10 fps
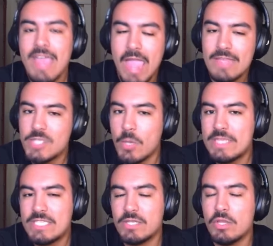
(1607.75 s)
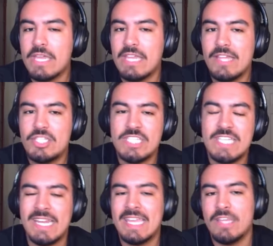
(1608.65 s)
And so it's looking like she's
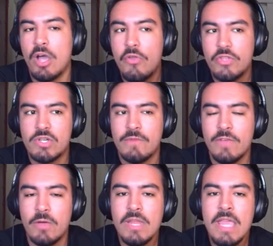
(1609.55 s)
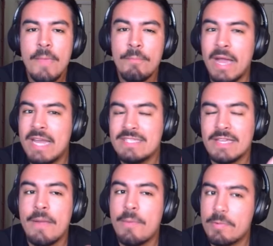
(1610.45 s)
going to get all the Trump vote minus a
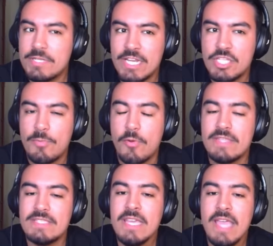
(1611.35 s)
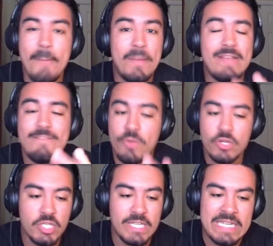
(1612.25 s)
couple percentage points, but
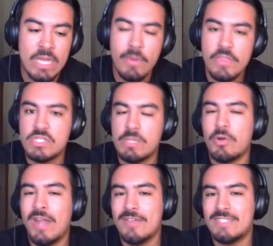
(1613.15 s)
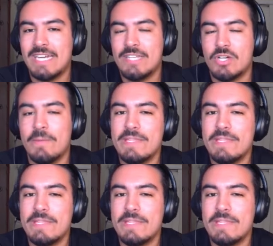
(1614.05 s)
virtually no other support outside of Trump.